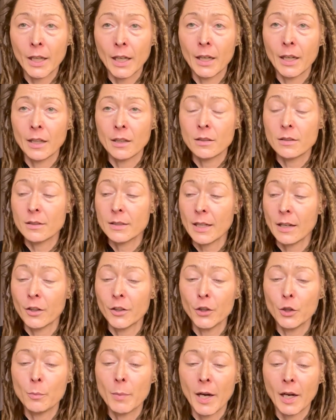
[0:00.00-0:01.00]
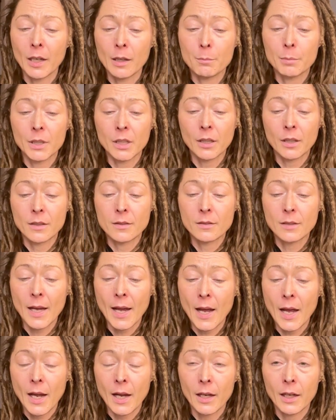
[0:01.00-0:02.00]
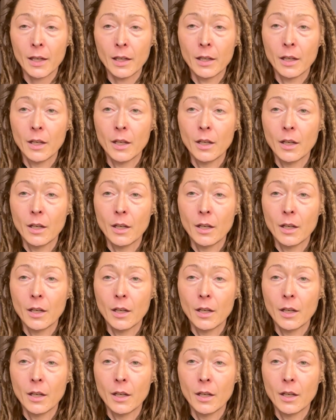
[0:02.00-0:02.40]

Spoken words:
it and tell you about it because, hey,